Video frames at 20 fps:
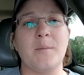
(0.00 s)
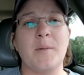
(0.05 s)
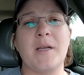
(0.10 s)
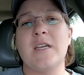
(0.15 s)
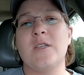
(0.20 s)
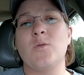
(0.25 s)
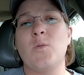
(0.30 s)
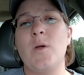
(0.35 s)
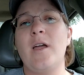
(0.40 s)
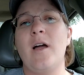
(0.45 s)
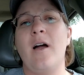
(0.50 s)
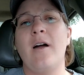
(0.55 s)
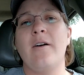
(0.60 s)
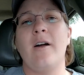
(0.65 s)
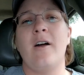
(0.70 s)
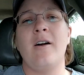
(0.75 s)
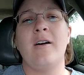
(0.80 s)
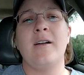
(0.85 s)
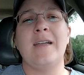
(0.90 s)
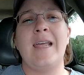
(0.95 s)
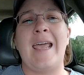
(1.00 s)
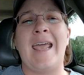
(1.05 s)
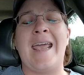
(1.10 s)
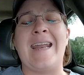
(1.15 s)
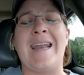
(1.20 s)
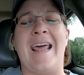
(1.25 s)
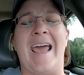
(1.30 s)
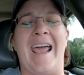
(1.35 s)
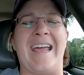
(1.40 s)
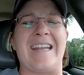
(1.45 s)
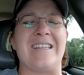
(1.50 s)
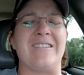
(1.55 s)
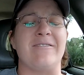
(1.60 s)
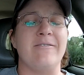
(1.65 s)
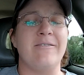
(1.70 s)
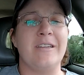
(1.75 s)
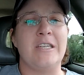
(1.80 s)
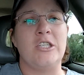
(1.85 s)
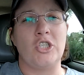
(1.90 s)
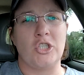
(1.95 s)
because we are on an
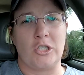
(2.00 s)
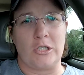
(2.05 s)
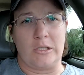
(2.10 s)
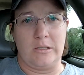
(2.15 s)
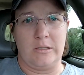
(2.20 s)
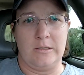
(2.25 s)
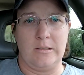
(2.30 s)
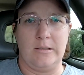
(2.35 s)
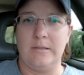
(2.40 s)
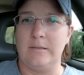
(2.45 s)
adventure.